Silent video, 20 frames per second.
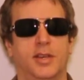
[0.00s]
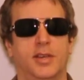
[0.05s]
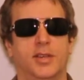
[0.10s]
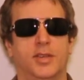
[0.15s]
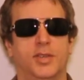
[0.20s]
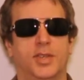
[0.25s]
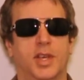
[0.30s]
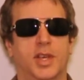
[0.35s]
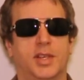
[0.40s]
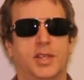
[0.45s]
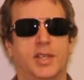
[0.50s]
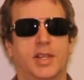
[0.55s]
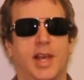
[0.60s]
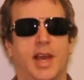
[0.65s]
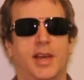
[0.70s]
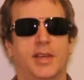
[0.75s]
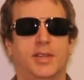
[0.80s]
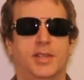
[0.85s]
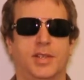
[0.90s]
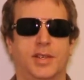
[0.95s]

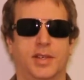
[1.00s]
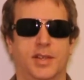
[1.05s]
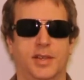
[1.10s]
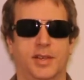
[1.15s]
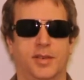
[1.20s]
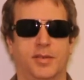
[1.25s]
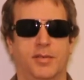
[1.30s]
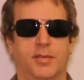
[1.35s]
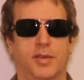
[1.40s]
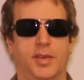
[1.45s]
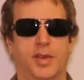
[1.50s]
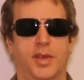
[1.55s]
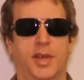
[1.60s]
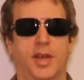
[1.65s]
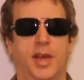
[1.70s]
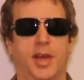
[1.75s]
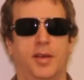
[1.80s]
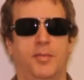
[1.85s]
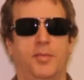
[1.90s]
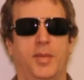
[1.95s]
Success,
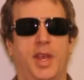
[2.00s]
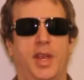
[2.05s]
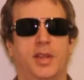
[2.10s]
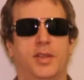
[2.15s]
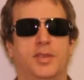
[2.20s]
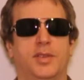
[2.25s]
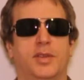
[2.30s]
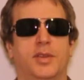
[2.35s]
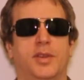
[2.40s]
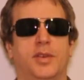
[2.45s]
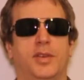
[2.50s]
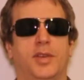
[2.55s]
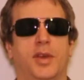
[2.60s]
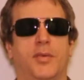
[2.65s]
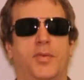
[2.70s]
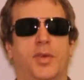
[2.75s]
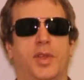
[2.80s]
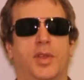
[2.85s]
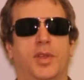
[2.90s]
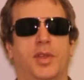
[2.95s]
it means
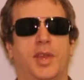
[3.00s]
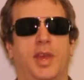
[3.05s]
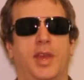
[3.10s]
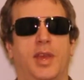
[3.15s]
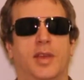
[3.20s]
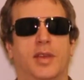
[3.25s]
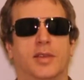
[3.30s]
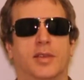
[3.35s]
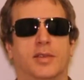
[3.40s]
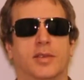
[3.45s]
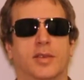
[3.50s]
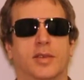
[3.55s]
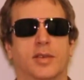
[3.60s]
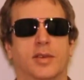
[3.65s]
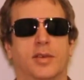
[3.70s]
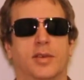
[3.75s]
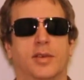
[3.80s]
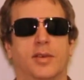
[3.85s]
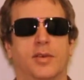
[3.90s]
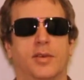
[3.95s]
different things
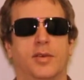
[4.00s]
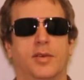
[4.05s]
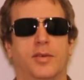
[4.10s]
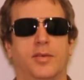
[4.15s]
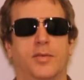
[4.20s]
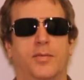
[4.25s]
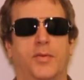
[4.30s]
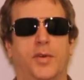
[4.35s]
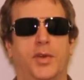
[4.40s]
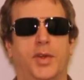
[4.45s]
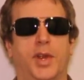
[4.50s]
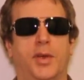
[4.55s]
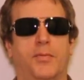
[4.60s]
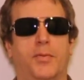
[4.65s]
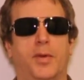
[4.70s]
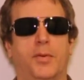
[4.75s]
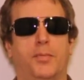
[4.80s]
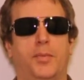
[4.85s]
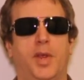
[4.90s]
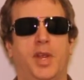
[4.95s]
for
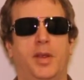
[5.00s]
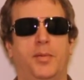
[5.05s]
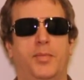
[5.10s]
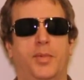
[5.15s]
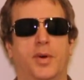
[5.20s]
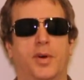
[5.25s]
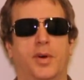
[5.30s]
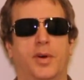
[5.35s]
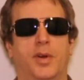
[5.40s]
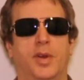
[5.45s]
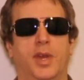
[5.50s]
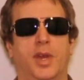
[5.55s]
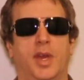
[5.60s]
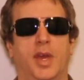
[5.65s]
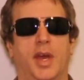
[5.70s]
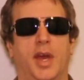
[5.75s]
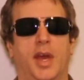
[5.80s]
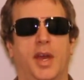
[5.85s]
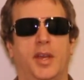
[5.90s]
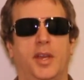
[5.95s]
different people,
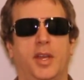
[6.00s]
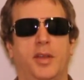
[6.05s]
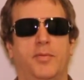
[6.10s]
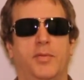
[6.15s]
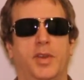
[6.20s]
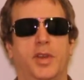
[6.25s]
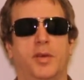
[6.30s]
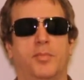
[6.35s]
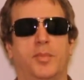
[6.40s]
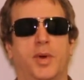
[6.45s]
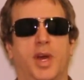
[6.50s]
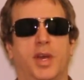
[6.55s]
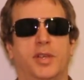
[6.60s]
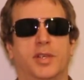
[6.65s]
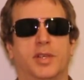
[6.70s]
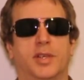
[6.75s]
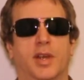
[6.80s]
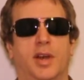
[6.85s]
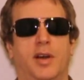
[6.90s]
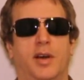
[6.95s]
and even in
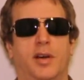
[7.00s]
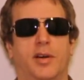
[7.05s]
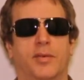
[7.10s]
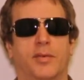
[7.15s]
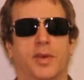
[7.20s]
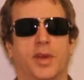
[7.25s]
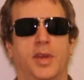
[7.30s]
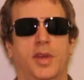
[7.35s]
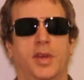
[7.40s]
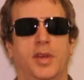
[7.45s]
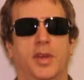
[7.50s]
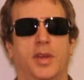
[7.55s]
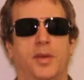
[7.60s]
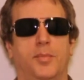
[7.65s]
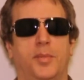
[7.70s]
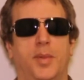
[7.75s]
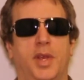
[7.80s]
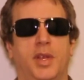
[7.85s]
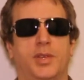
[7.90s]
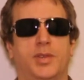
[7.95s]
myself,
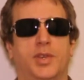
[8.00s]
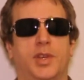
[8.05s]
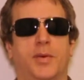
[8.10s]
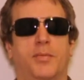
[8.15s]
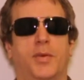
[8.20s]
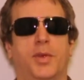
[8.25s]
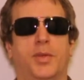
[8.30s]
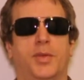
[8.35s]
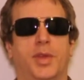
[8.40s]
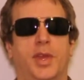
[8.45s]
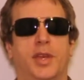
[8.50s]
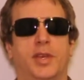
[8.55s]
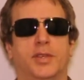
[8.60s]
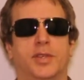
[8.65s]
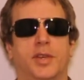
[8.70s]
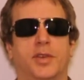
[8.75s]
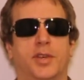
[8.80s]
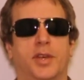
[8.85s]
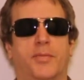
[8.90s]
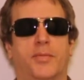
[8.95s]
it means different
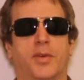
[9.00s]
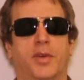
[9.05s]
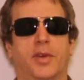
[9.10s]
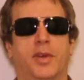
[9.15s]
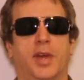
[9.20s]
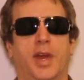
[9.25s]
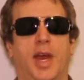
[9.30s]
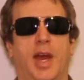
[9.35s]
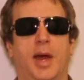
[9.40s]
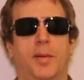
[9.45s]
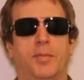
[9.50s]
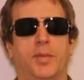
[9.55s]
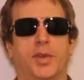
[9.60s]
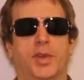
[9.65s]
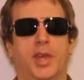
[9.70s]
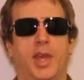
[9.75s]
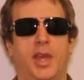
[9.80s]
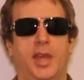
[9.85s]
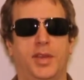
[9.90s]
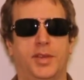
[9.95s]
things in different
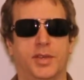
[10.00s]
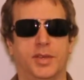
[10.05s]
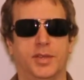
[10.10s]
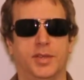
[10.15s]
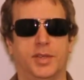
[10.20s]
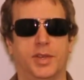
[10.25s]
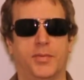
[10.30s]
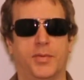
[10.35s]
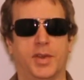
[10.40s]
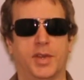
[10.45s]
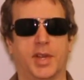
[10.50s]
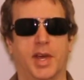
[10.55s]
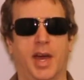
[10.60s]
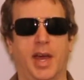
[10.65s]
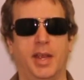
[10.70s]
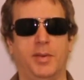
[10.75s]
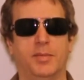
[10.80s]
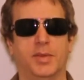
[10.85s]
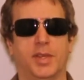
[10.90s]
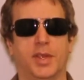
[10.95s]
applications, different
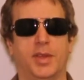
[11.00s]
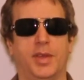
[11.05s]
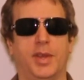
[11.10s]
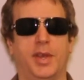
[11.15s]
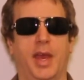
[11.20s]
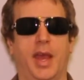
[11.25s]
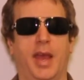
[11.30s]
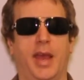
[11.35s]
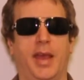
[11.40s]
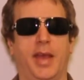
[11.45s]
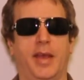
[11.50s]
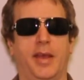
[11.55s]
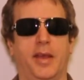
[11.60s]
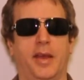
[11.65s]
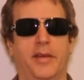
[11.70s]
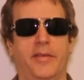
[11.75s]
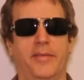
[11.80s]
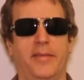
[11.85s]
times of the day.